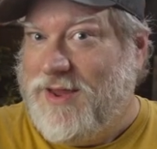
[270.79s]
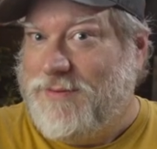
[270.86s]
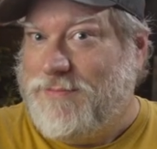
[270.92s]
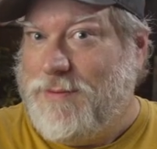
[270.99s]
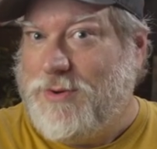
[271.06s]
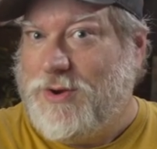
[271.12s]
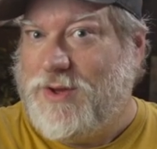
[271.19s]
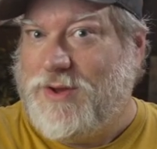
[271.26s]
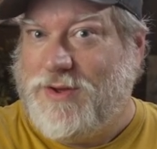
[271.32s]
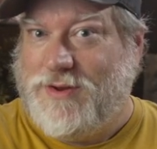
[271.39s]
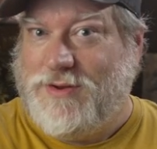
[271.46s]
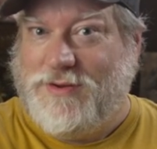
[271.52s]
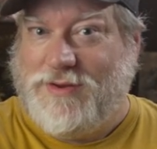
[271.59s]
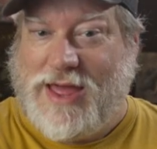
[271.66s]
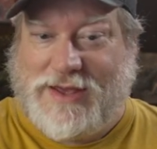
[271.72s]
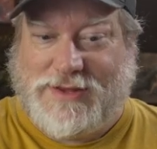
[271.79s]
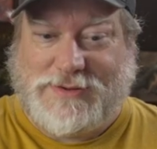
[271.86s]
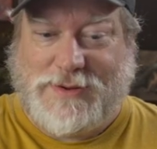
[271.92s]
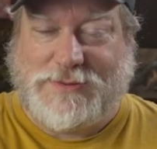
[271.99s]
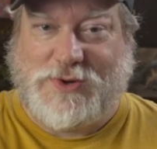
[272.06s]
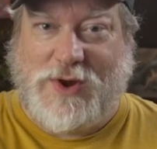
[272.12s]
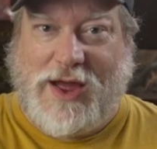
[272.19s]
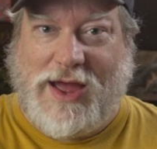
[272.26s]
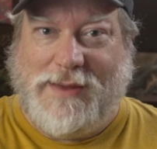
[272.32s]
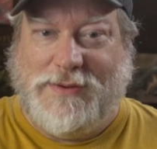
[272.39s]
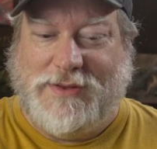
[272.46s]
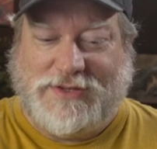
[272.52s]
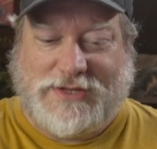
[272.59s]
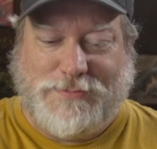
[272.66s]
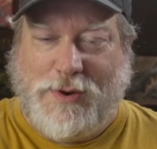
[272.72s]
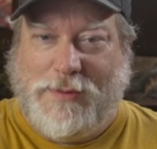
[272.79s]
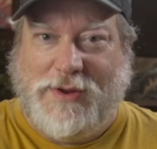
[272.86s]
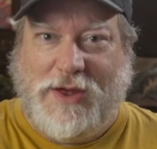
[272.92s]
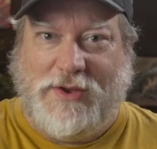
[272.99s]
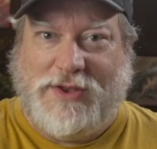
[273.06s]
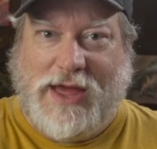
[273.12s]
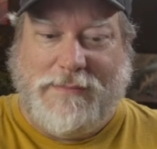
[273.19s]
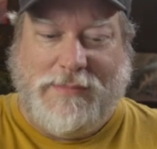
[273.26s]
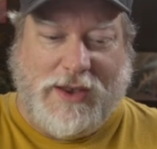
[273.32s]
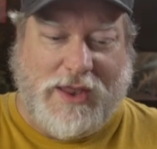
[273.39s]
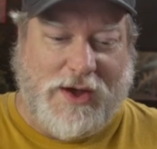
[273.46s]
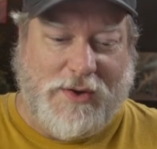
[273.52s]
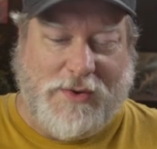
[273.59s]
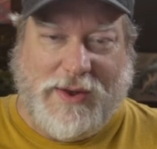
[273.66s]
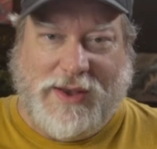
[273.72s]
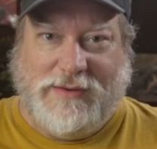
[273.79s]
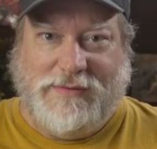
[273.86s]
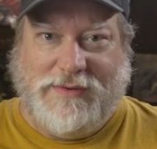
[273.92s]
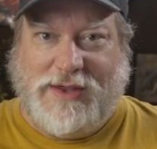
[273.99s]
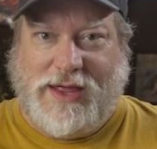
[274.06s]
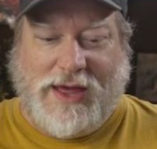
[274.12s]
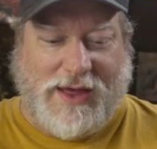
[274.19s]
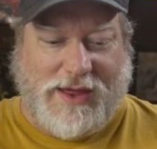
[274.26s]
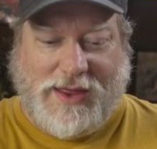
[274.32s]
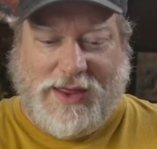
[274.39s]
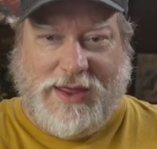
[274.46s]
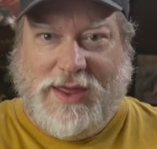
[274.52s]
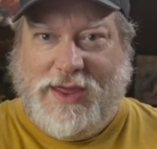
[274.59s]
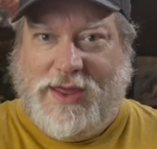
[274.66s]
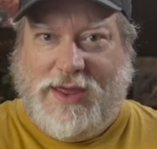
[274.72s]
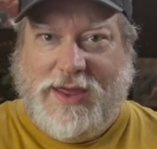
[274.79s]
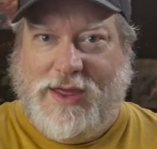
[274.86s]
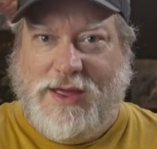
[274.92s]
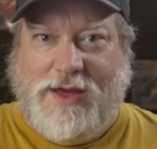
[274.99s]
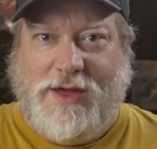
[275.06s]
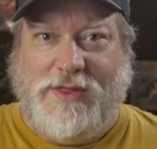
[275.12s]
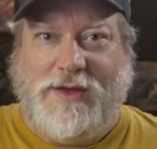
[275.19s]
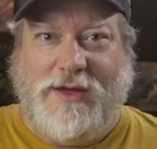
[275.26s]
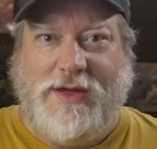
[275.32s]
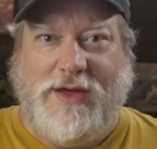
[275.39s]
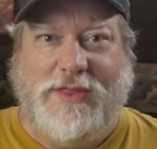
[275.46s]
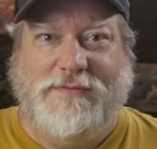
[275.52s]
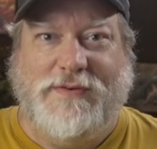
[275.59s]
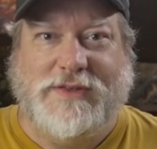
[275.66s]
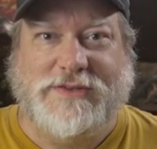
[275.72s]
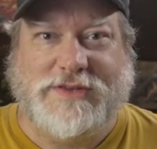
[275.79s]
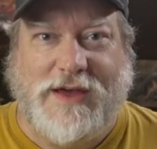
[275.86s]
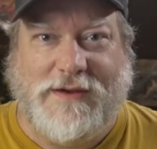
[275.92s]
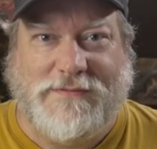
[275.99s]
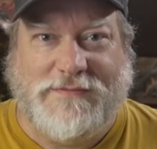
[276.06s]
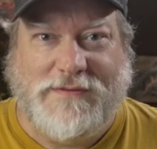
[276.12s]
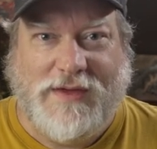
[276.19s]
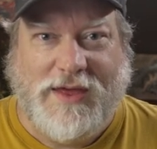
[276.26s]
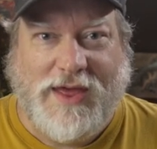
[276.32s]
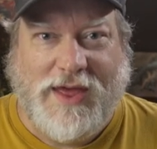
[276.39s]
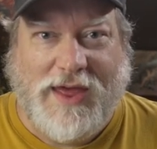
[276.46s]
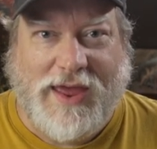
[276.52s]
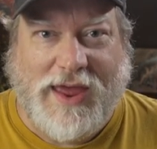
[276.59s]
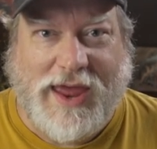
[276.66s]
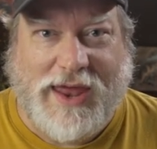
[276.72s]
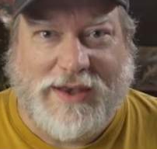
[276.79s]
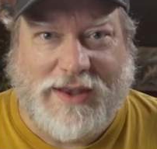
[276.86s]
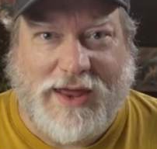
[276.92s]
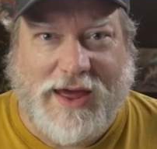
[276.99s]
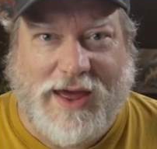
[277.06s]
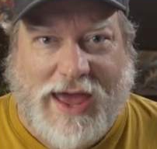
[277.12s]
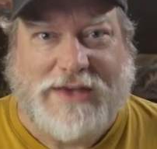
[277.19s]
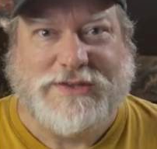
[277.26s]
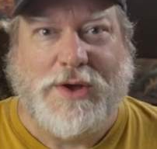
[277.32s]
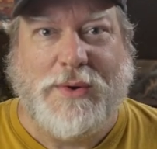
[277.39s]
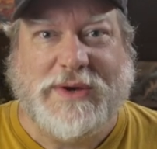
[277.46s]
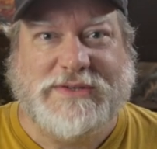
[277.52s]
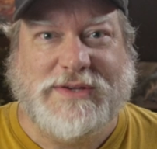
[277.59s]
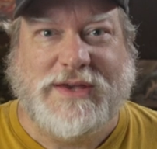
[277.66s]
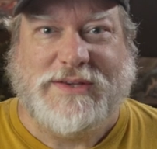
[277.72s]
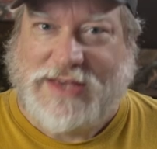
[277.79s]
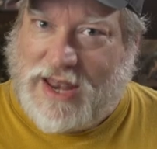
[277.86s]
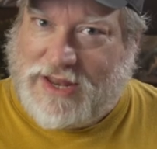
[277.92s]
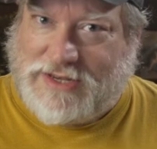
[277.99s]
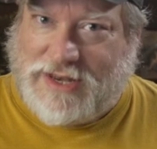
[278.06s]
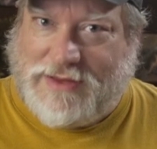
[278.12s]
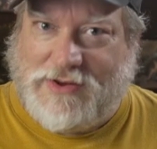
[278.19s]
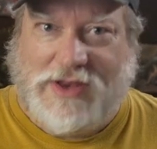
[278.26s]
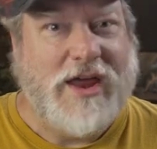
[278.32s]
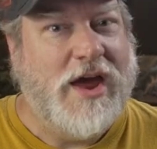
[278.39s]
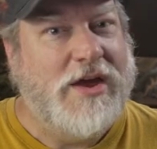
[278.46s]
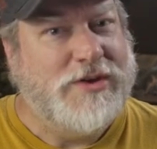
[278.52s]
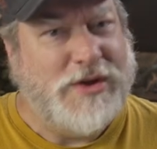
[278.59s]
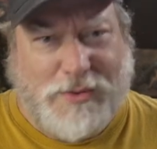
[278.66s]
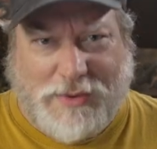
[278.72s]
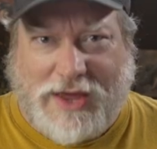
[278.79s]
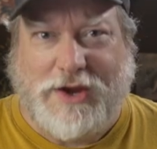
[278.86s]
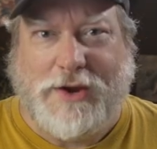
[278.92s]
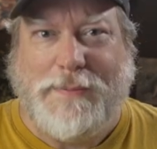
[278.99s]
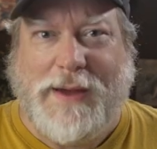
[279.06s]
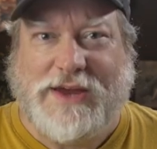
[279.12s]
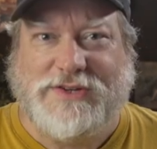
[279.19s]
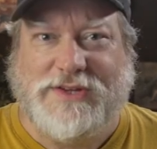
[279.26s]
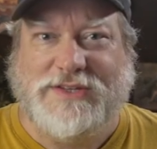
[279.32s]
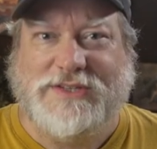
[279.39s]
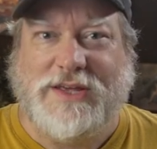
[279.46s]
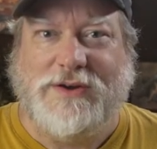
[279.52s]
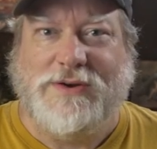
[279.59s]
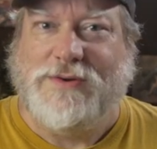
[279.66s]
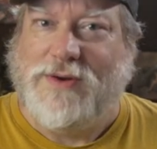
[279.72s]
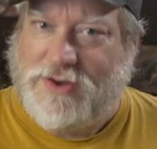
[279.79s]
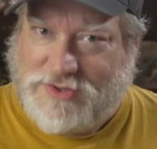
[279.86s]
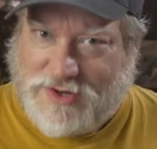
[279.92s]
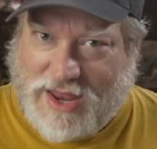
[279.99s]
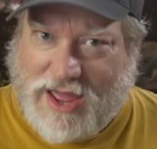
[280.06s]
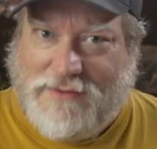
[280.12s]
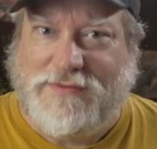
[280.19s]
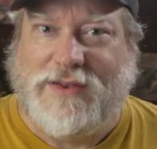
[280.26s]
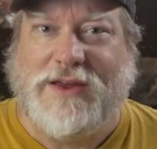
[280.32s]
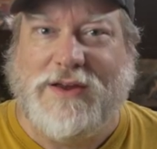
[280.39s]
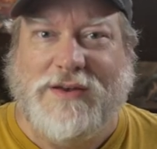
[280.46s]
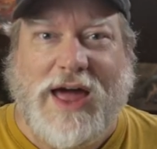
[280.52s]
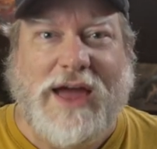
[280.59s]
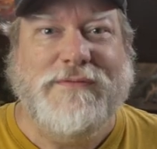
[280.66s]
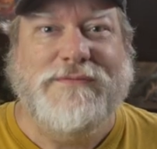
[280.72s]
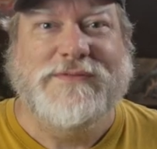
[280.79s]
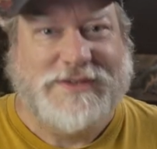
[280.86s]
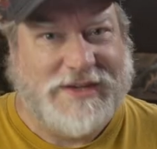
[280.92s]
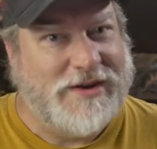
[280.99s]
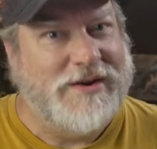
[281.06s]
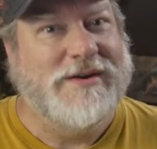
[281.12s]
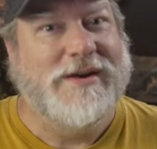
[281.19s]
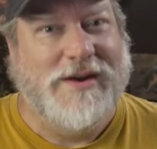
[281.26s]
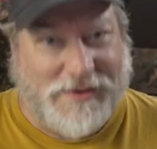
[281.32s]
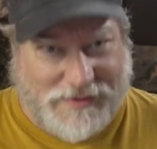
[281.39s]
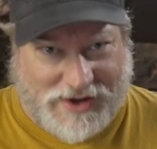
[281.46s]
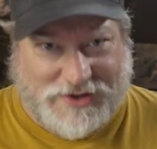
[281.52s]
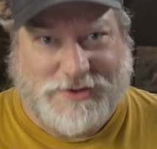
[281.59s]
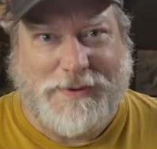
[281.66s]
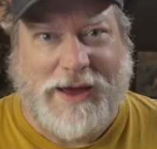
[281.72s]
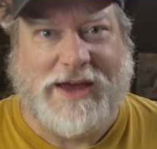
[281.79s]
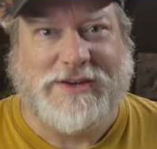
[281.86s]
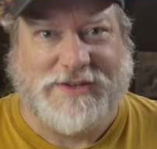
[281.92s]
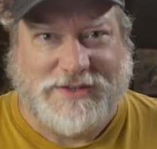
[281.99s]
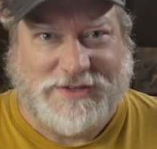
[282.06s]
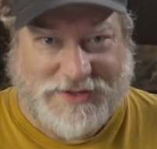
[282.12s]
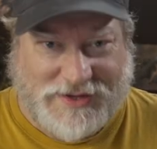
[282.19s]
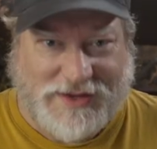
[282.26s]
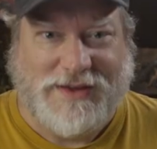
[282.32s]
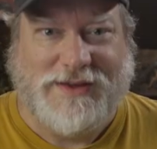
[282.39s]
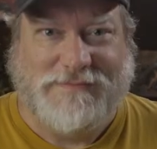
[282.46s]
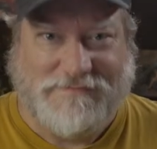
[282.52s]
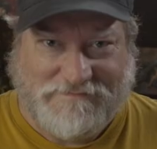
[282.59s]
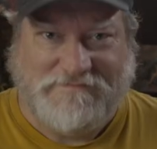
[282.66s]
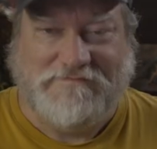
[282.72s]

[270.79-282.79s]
Remember to like and subscribe and support me all down below and all the fun stuff. And as always, as I like to leave it, don't let your passions center around your life. Let your life center around your passions.